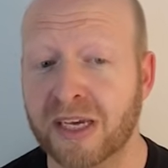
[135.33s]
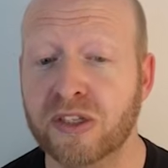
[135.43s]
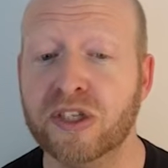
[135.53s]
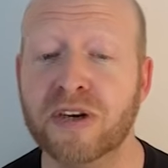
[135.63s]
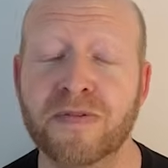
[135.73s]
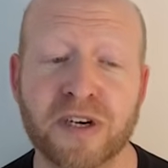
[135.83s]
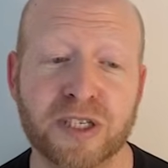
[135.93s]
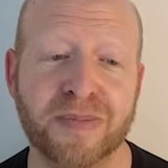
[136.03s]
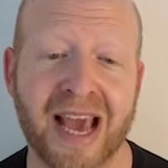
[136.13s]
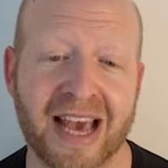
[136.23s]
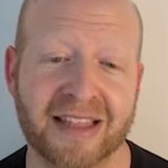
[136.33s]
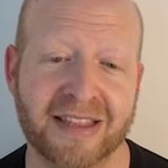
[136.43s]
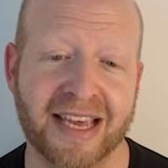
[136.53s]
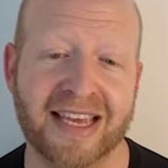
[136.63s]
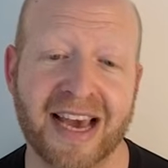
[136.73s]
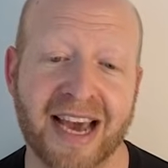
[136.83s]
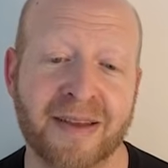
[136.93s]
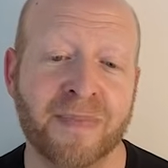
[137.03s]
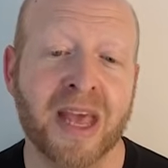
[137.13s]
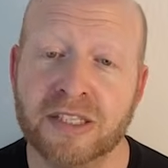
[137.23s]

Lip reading: you should first be asking the AI,